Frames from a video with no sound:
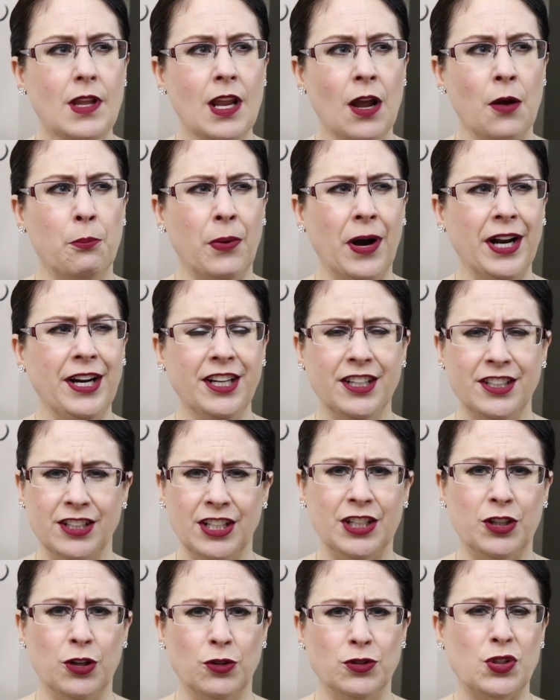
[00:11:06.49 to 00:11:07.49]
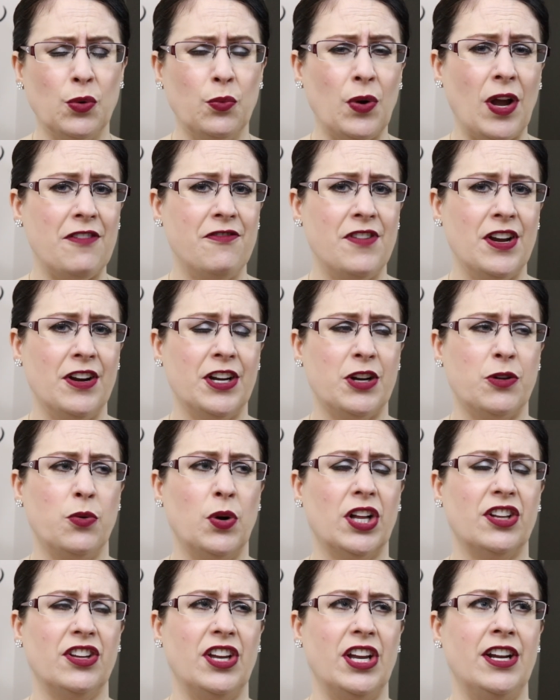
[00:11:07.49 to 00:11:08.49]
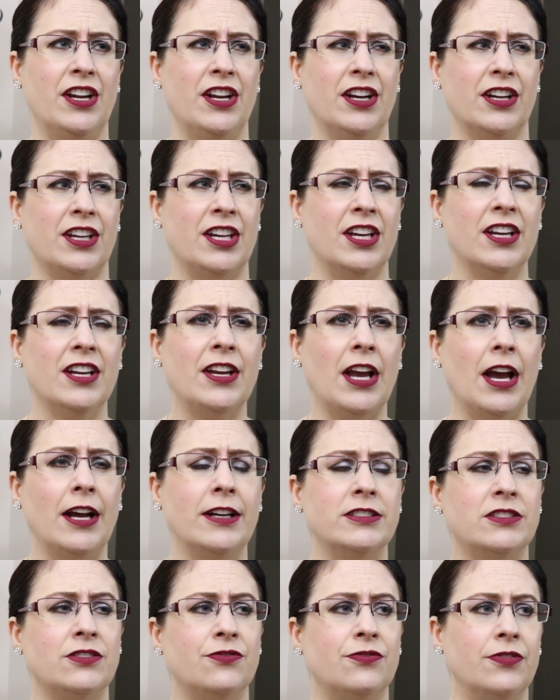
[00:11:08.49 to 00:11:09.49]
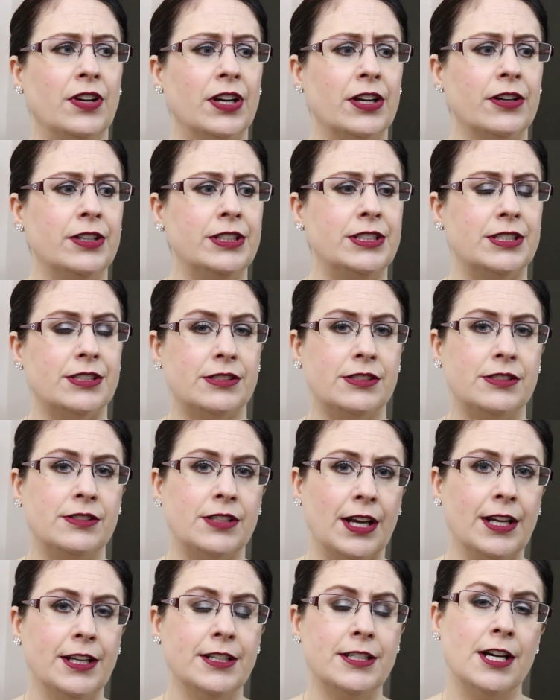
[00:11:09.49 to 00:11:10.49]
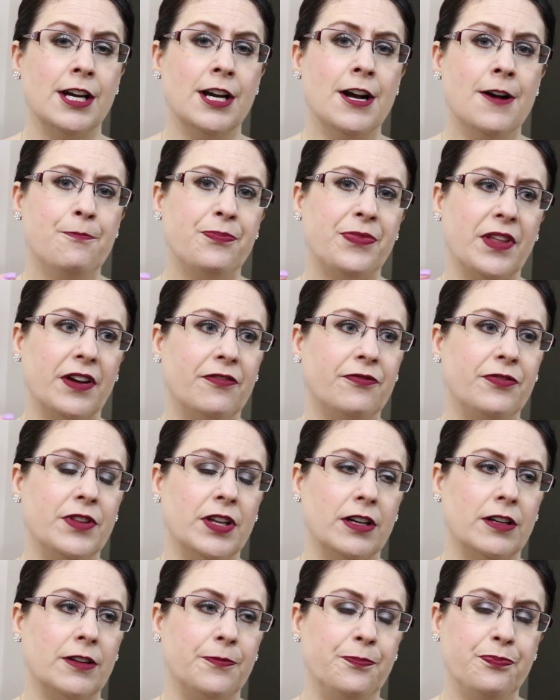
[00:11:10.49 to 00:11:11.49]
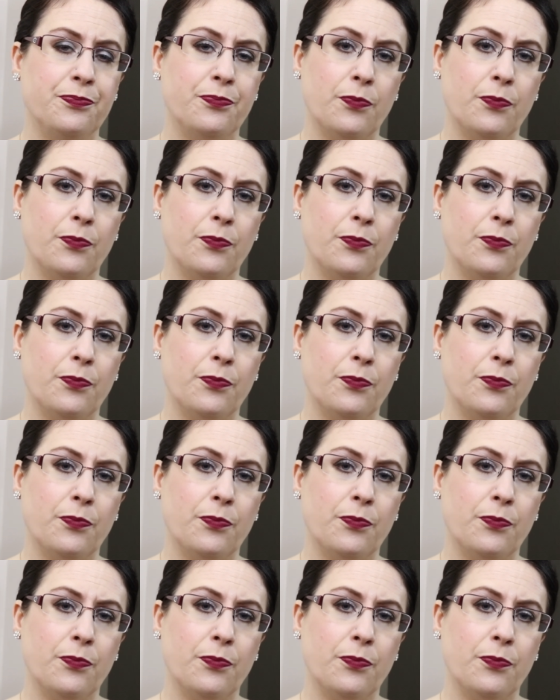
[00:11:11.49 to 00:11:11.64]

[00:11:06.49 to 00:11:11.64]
but it goes away very quickly. Yeah, Kitkat is very distinct. The